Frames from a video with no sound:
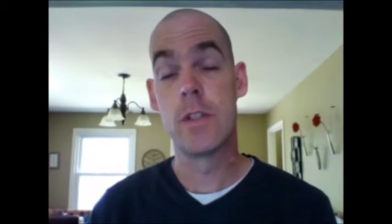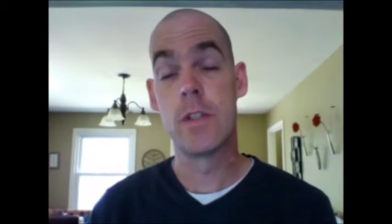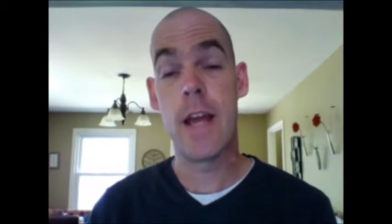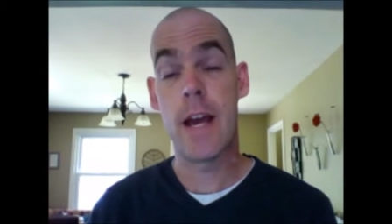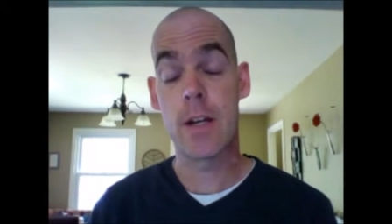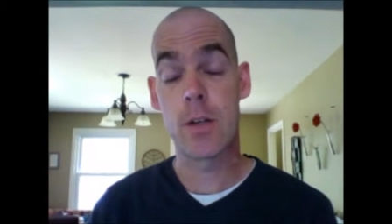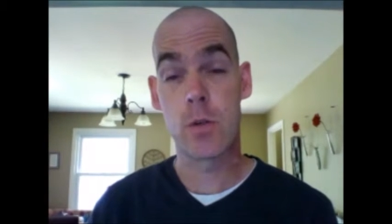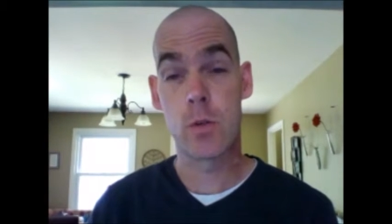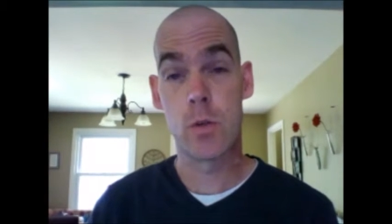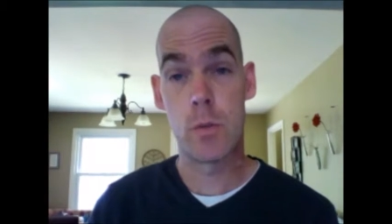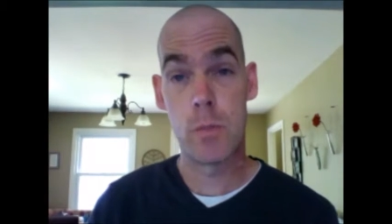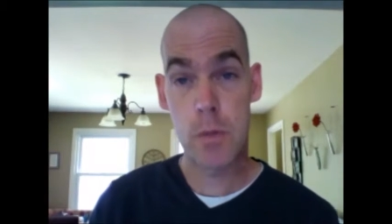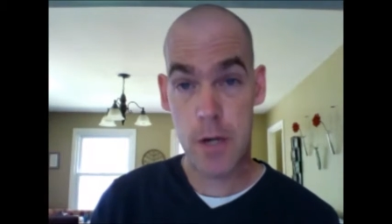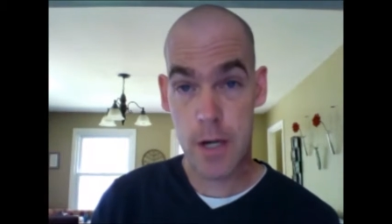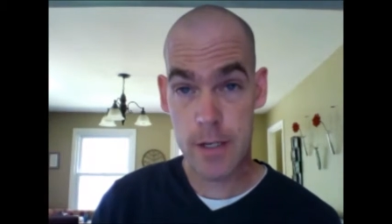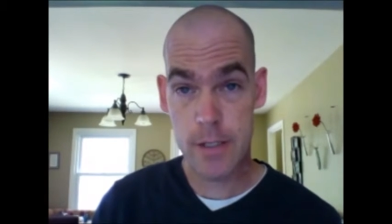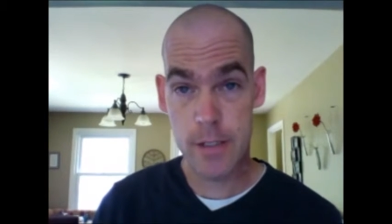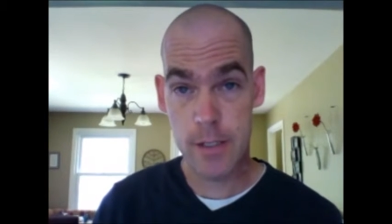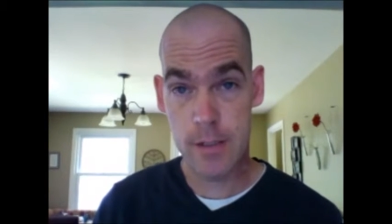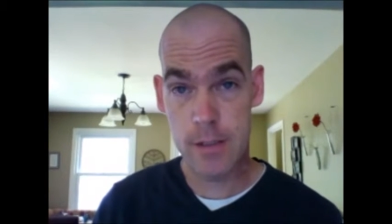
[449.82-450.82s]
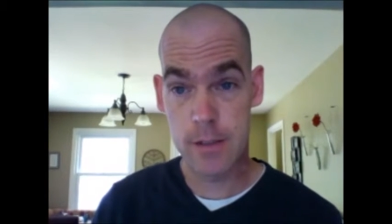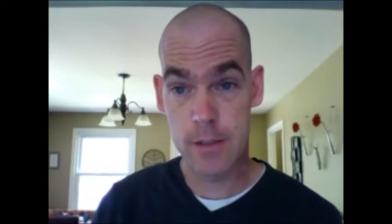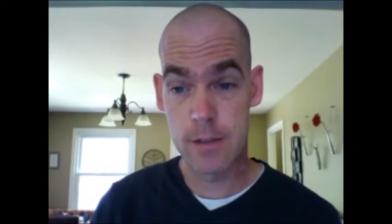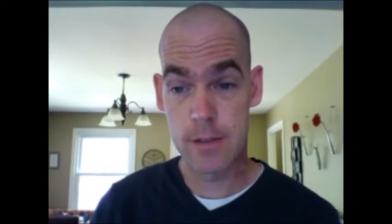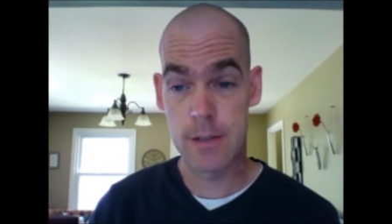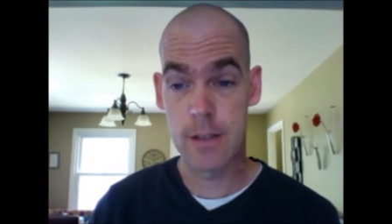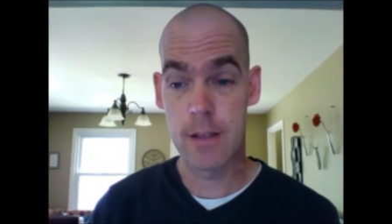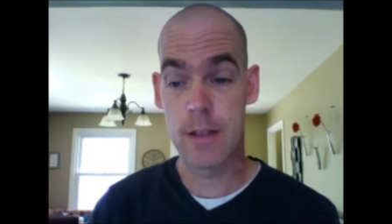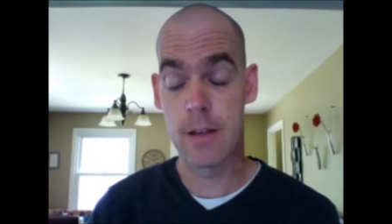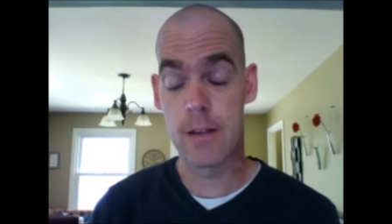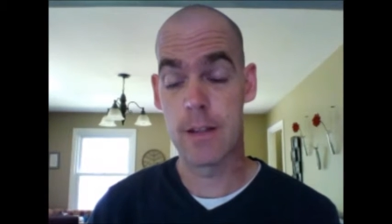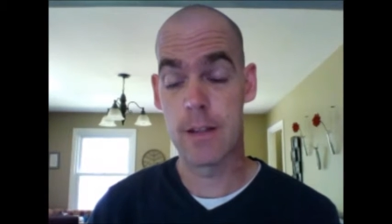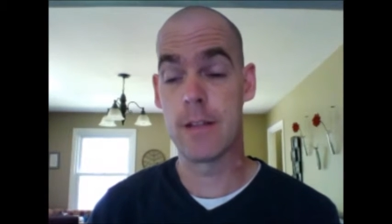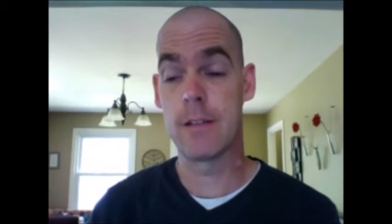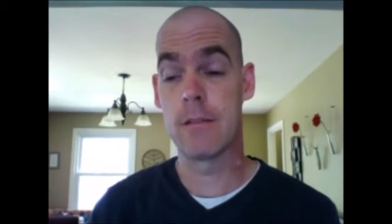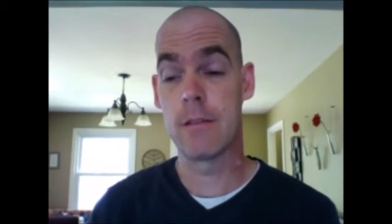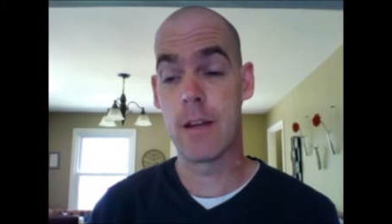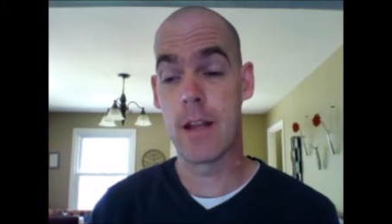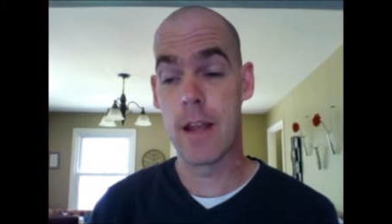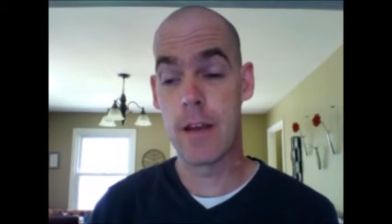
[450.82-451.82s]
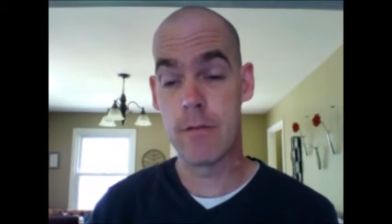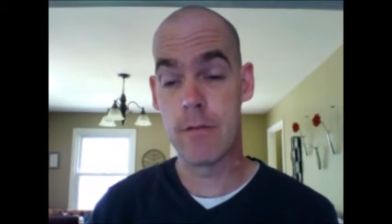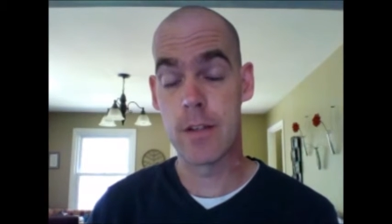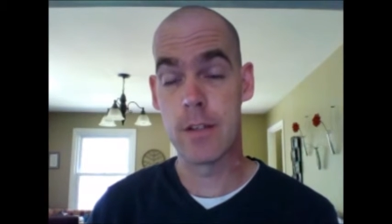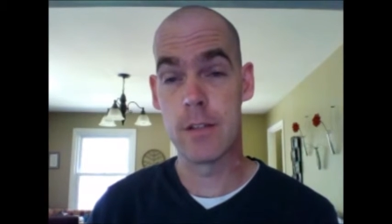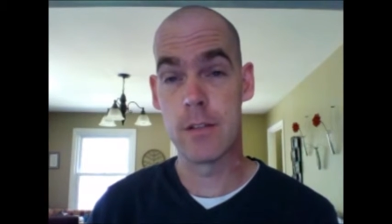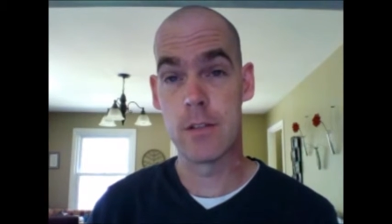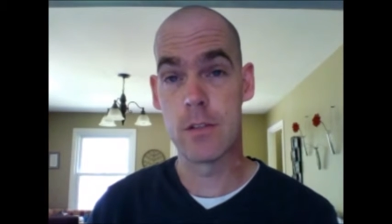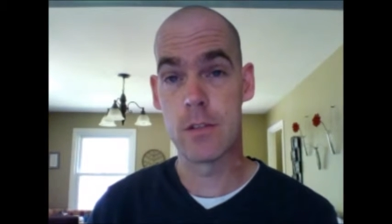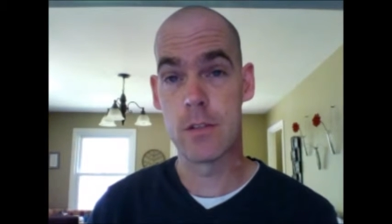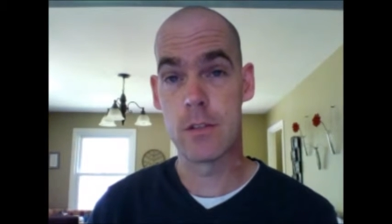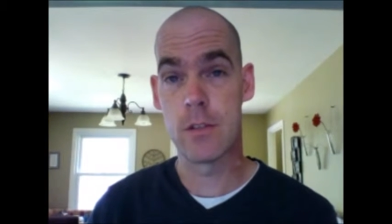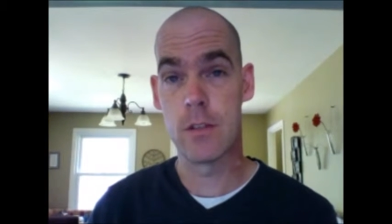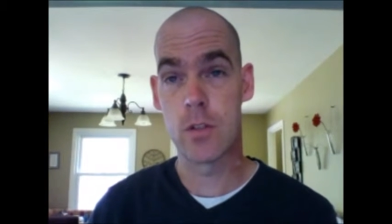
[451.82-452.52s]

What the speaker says: natural processes, that evidence,